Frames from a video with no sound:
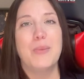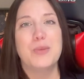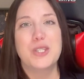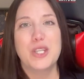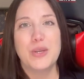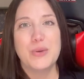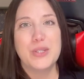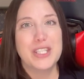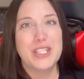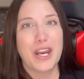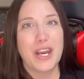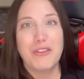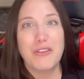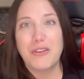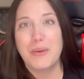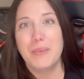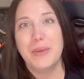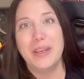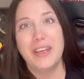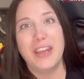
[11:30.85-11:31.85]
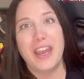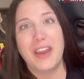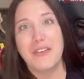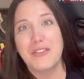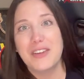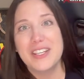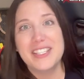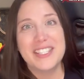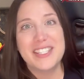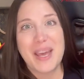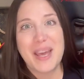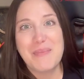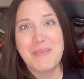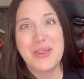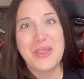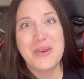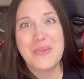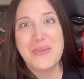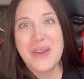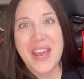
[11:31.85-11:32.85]
She was there for me every step
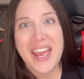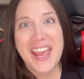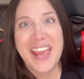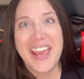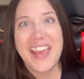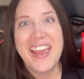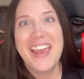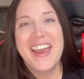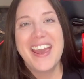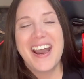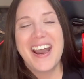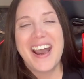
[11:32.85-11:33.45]
of the way,